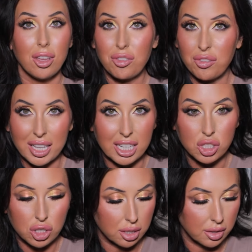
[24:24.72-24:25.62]

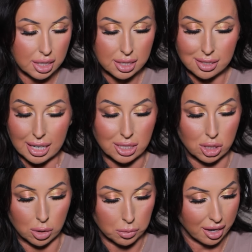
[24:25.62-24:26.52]
finish on these. I
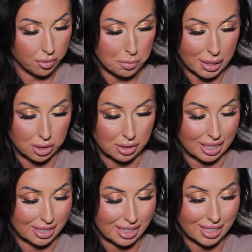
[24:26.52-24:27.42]
don't have a pair
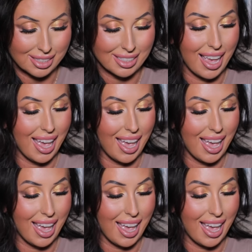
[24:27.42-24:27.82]
like this,